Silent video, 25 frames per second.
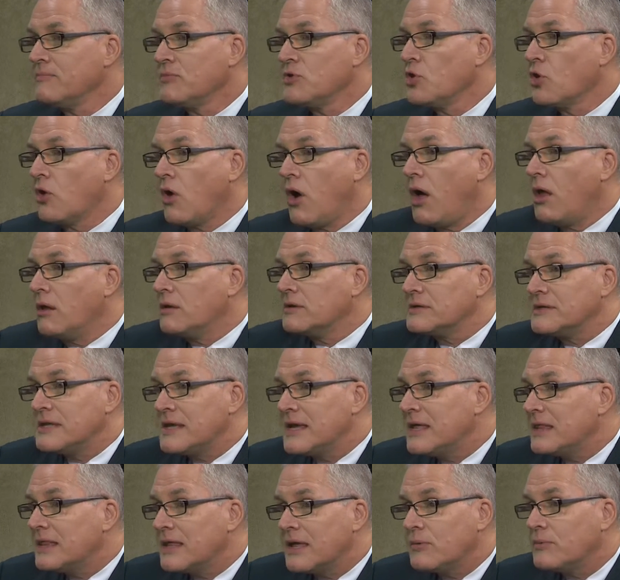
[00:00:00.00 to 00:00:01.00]
You're all
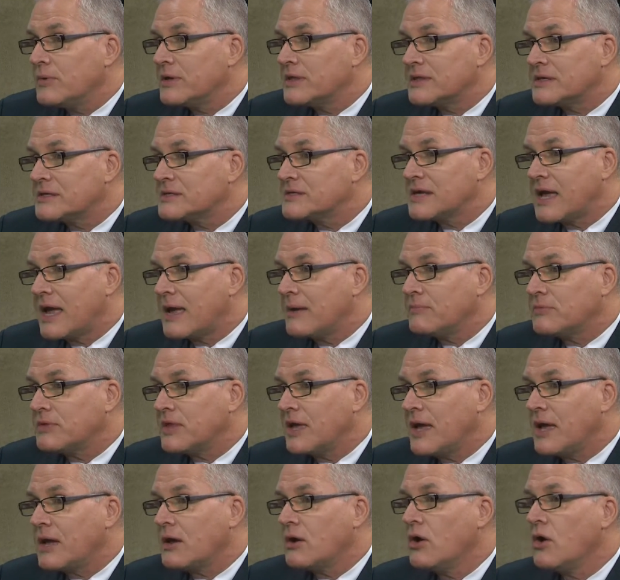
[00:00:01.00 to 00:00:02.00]
dealing with the same
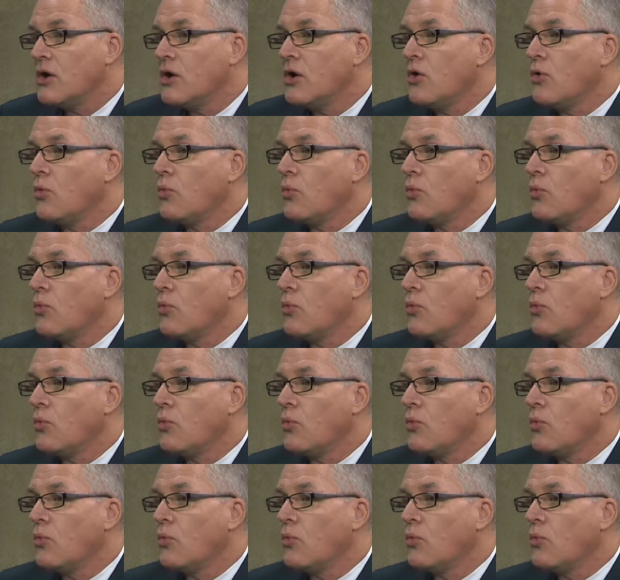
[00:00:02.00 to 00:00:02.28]
thing.